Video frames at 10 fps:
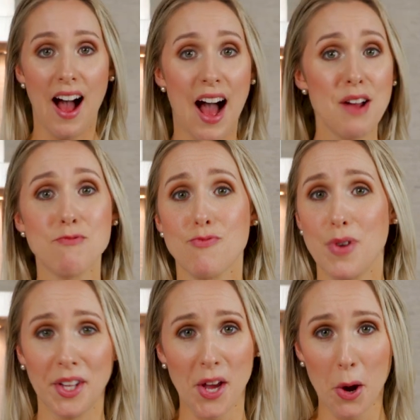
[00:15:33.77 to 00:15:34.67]
I
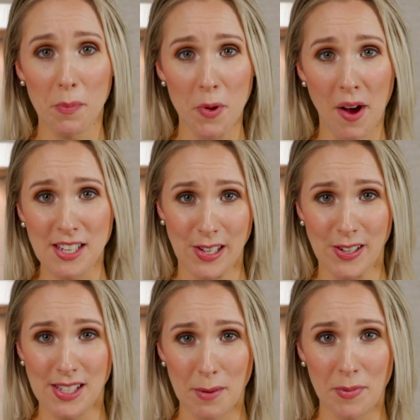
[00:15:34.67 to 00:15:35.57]
really hope you guys
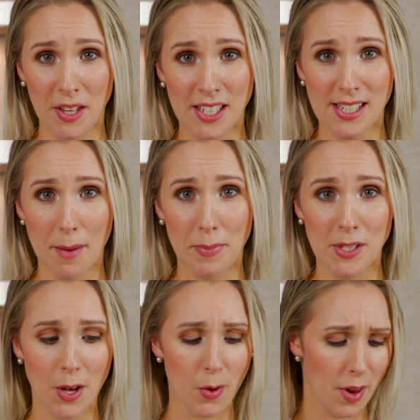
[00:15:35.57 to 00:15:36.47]
learned something this
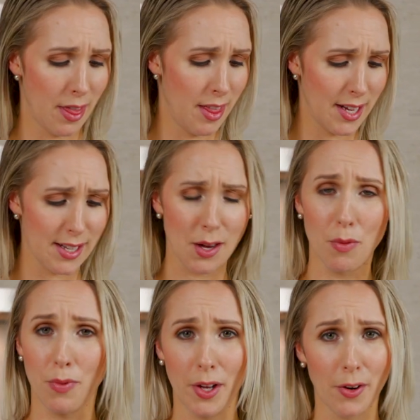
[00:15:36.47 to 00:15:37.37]
episode. This
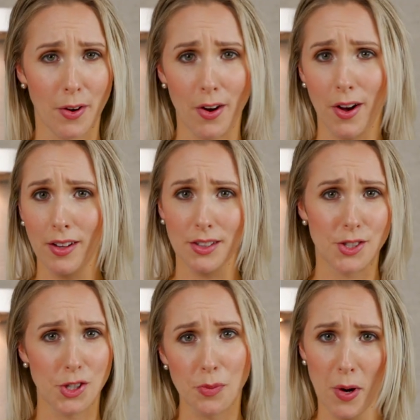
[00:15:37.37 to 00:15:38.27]
Real Girl
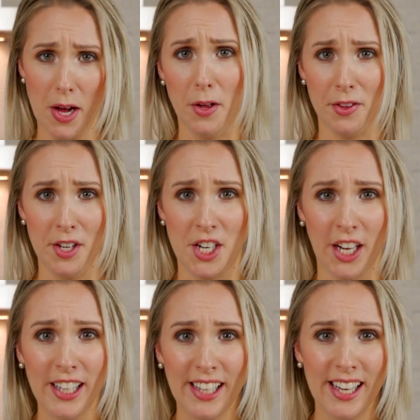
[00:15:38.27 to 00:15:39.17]
super healthy
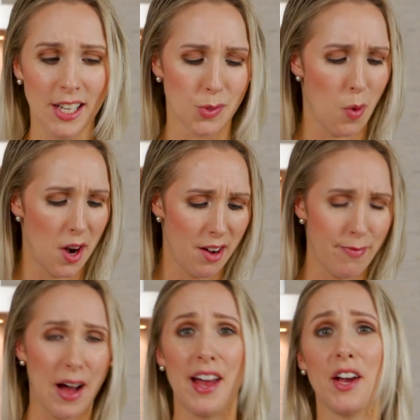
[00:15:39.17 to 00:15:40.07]
chili is one of
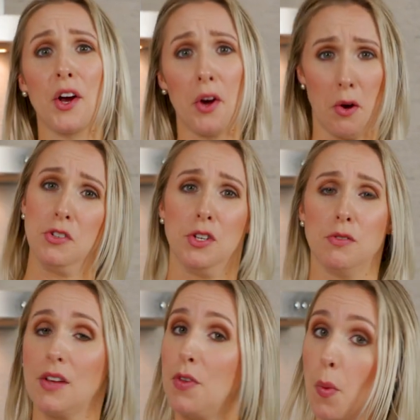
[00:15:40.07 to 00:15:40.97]
my
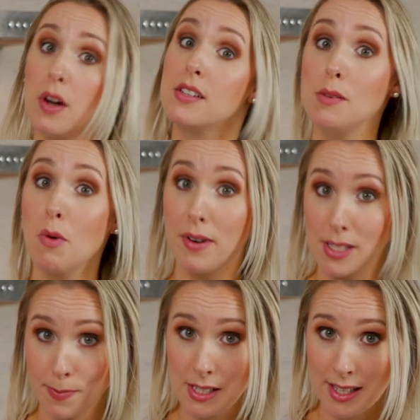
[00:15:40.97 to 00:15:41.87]
go-tos. If you wanna see more
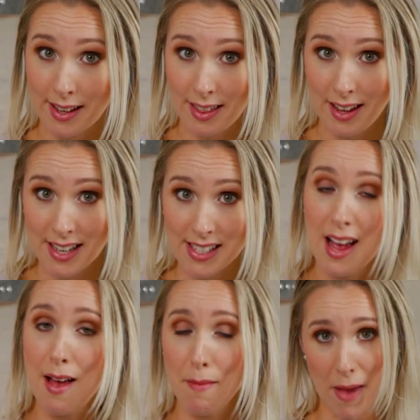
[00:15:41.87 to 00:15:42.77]
recipes like this,
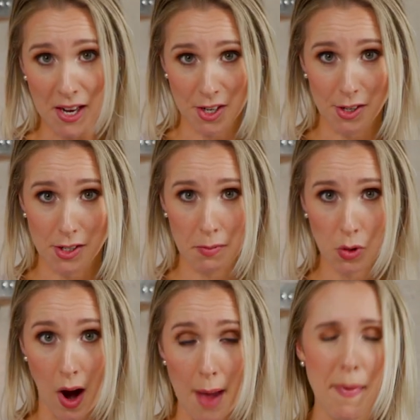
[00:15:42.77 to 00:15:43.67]
make sure you
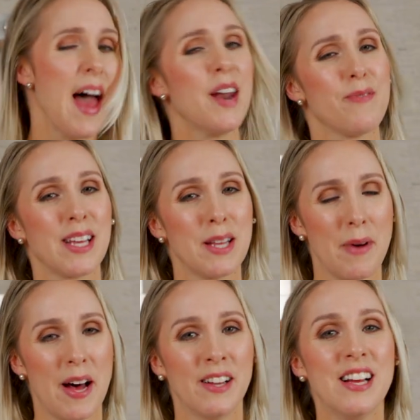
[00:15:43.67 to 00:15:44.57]
subscribe and ring the
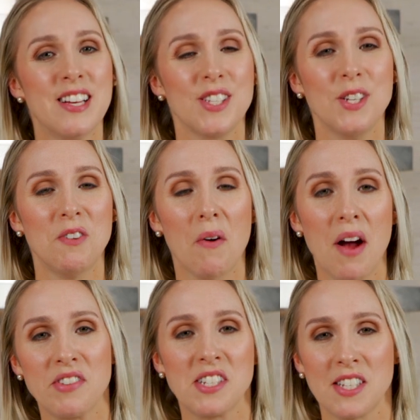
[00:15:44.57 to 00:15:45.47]
bell so you know
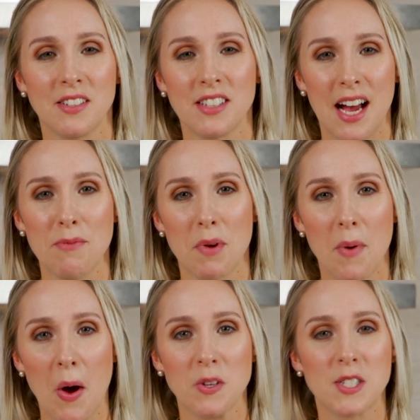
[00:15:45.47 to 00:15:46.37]
every single time we
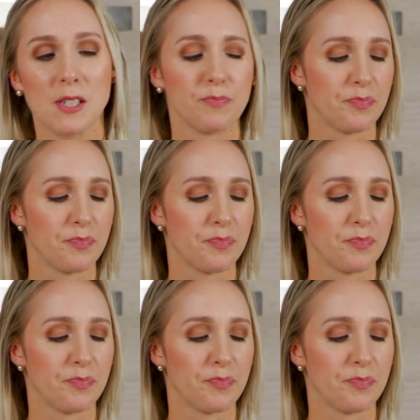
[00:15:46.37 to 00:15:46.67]
post.